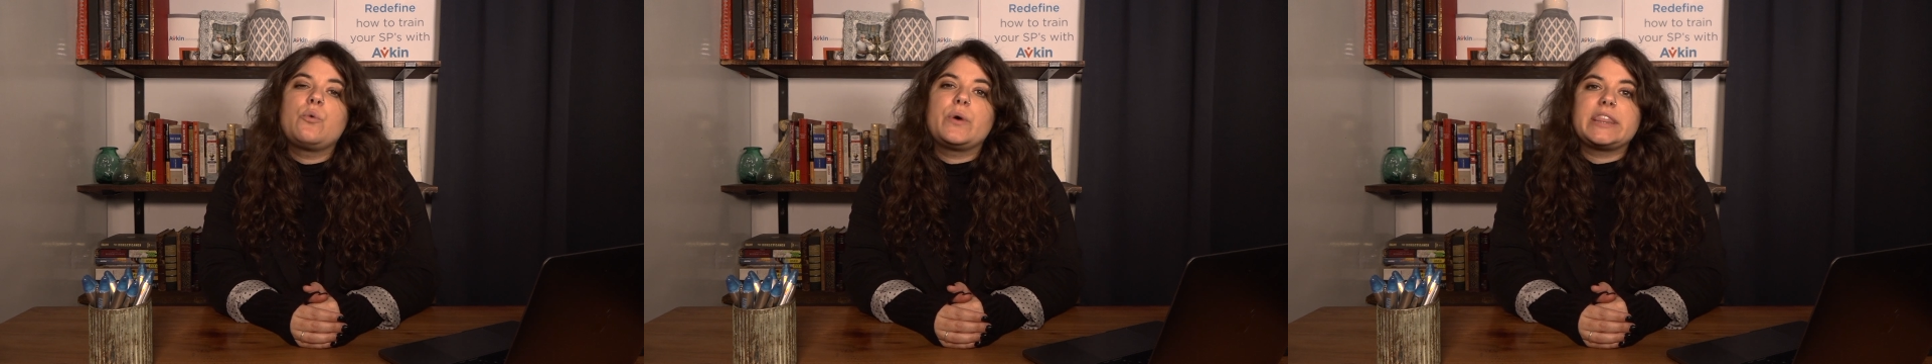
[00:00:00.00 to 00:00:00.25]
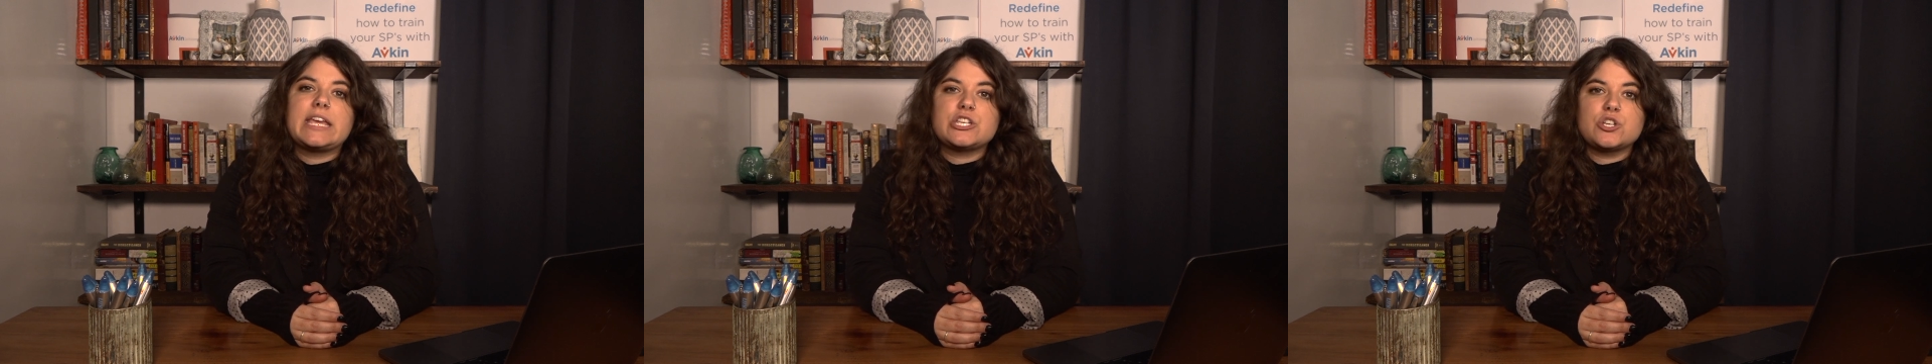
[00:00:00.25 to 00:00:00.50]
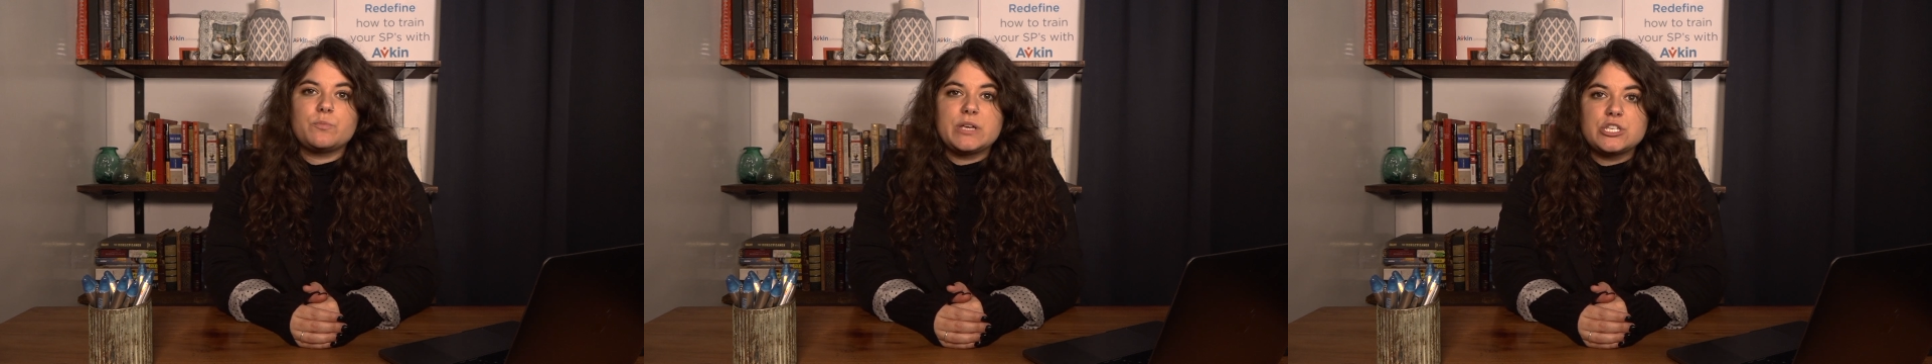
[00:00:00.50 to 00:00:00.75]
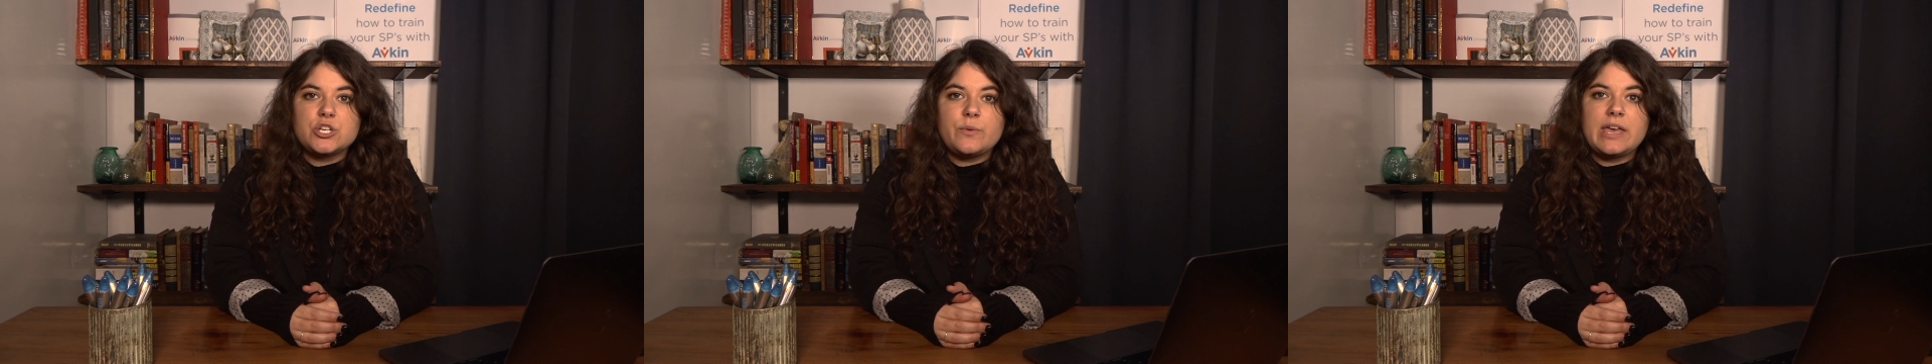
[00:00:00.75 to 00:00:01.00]
what they should
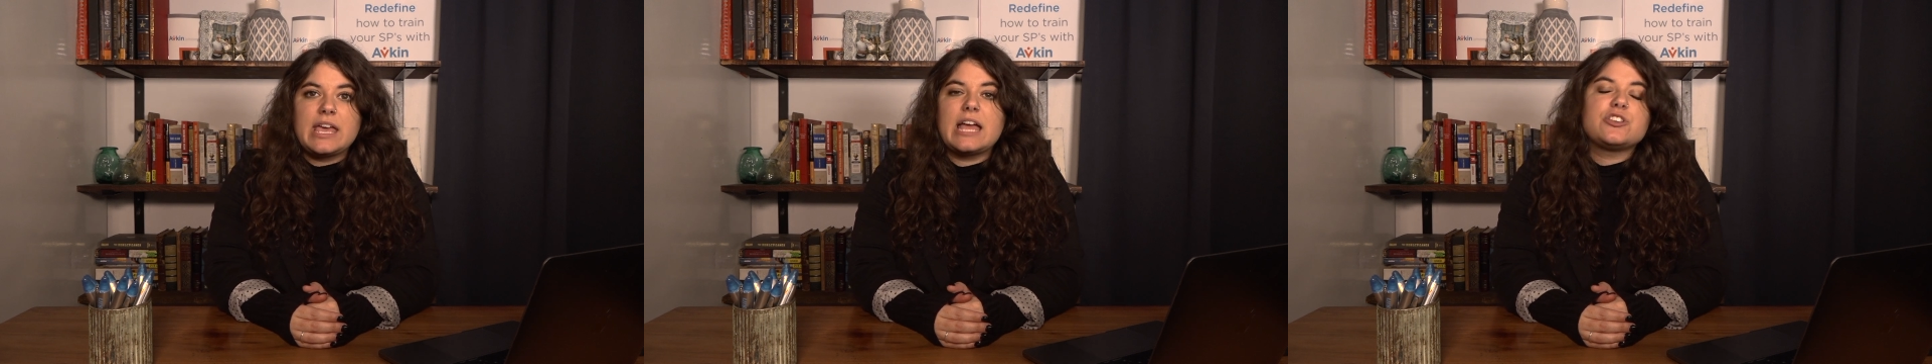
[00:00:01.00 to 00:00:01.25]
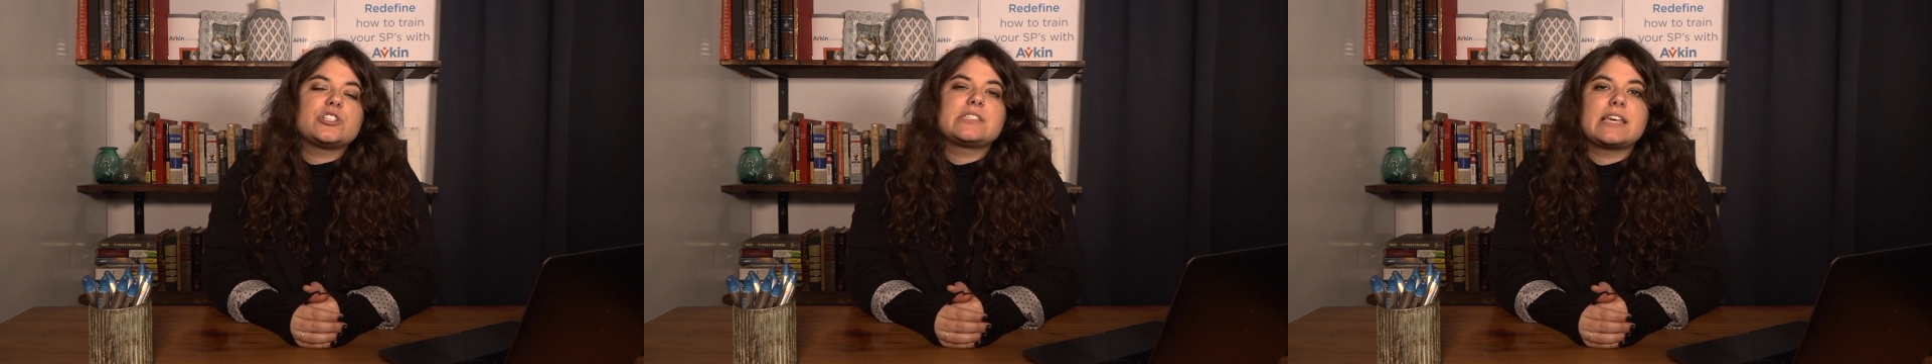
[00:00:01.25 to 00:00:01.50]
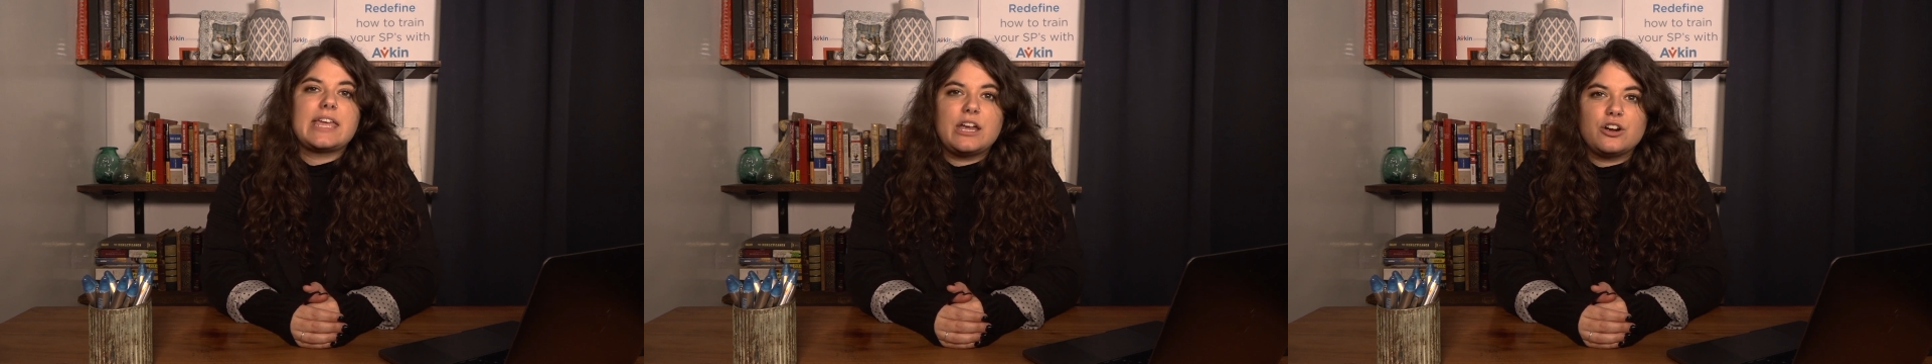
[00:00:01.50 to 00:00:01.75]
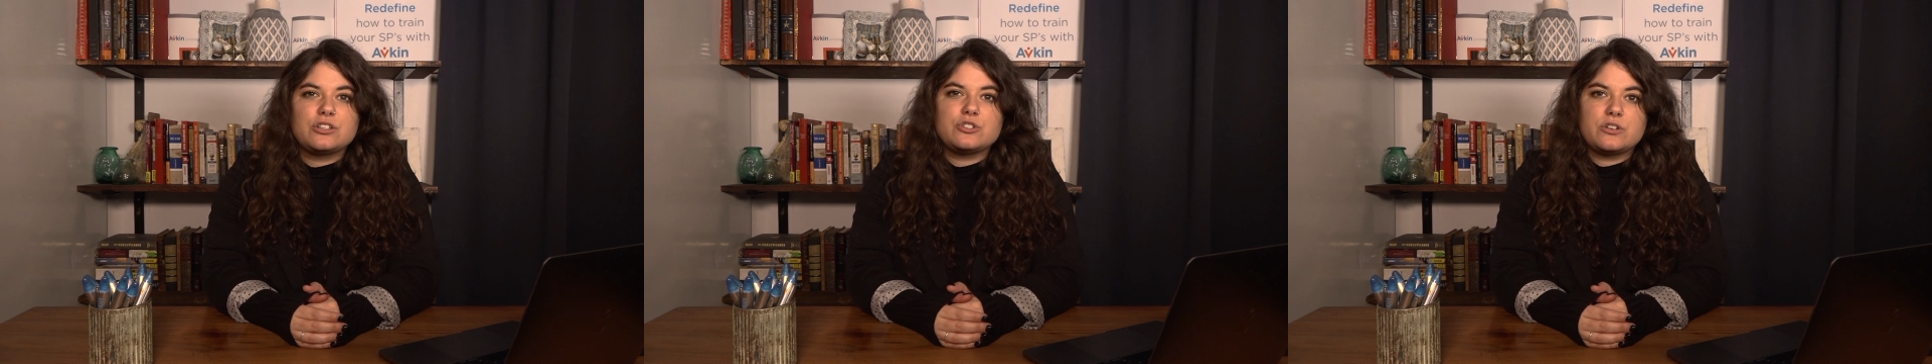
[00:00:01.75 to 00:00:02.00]
be doing, and just the
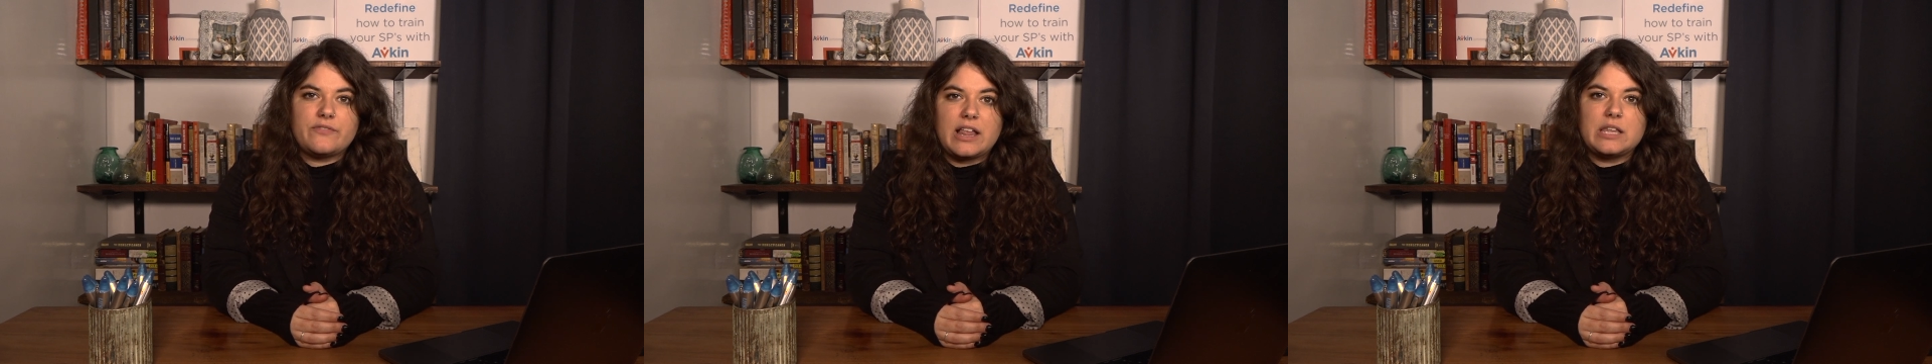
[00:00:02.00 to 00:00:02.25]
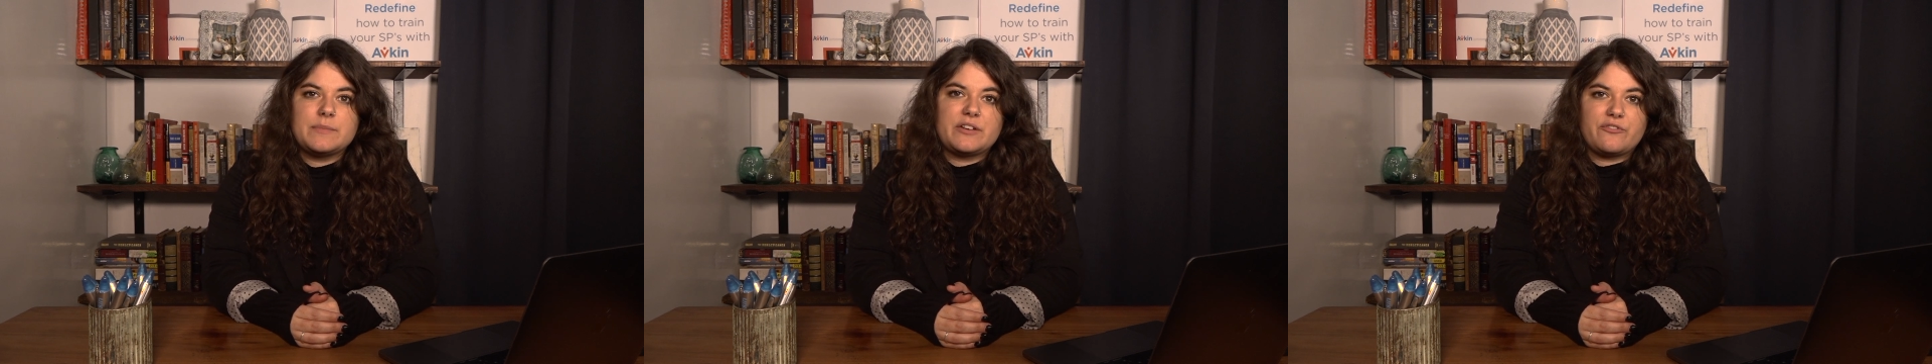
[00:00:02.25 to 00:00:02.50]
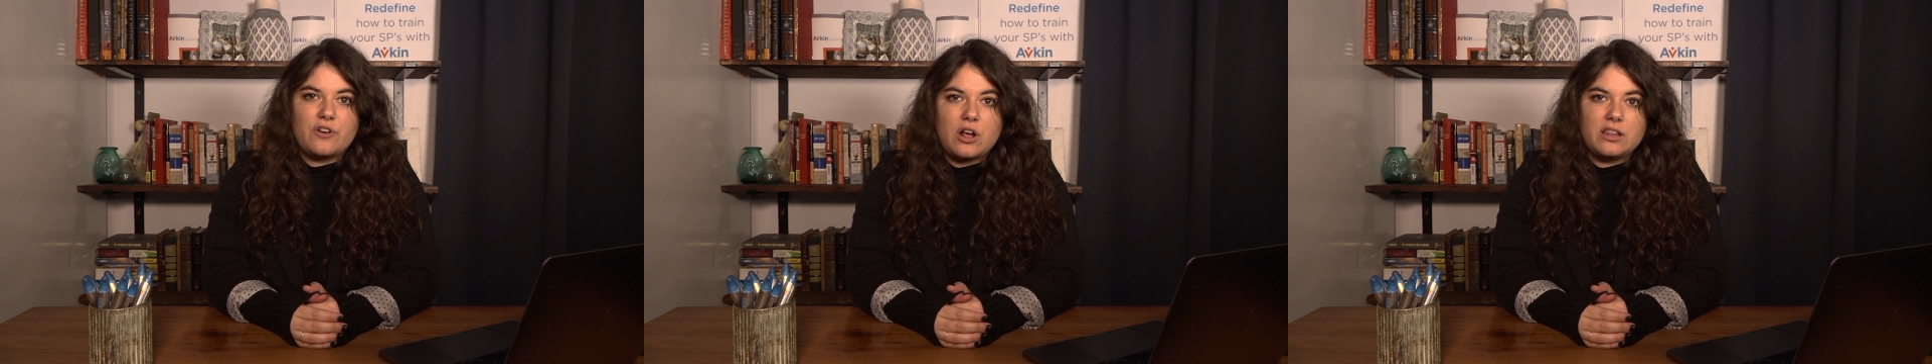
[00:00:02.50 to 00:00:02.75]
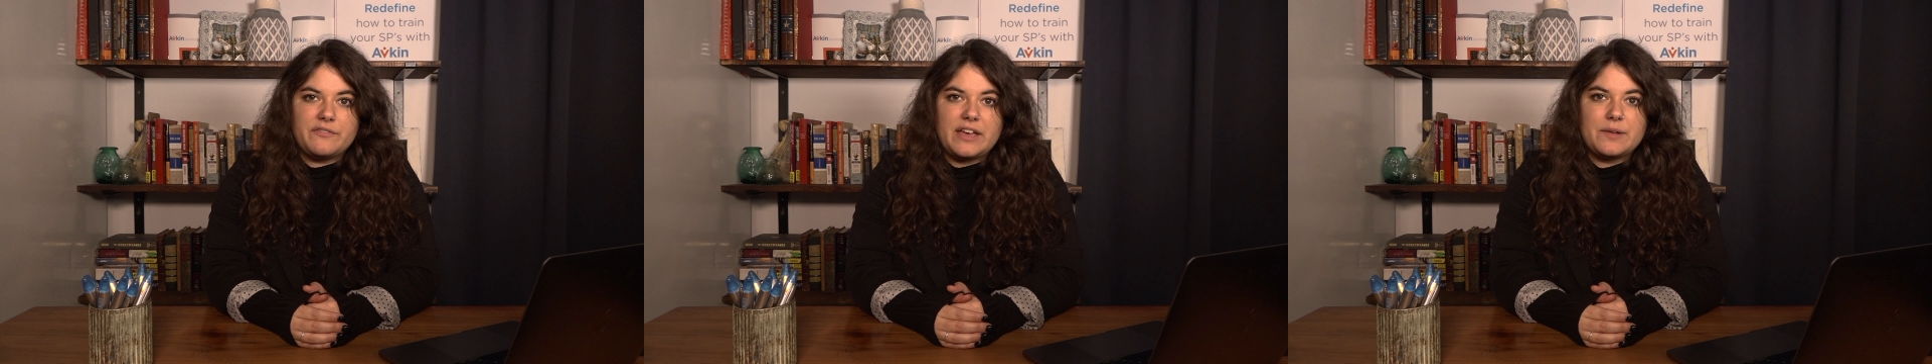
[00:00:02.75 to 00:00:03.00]
character development for
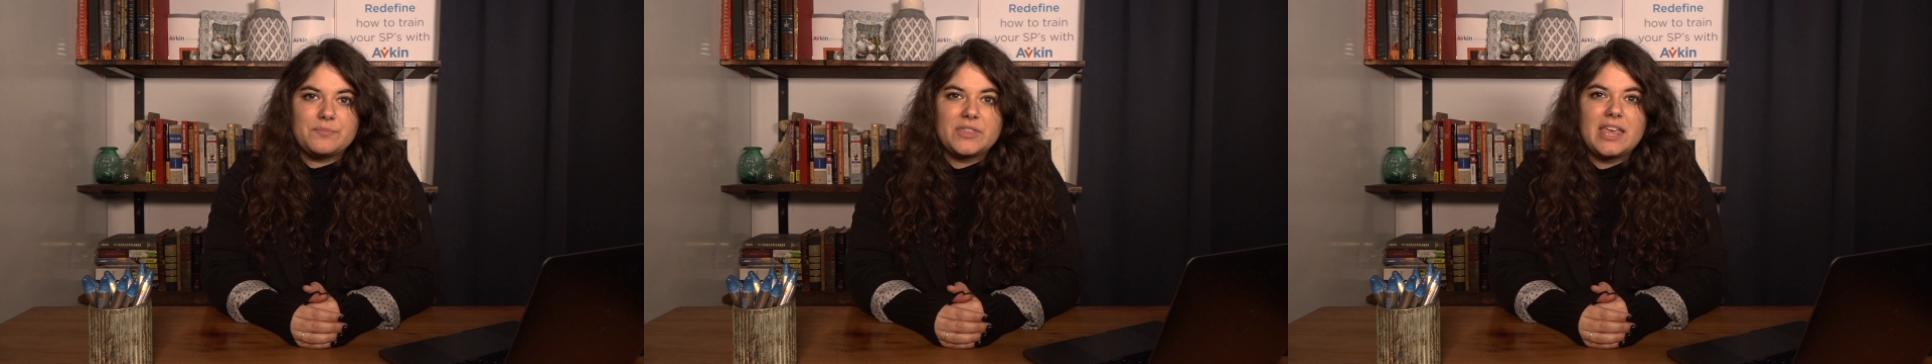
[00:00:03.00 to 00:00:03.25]
all of it.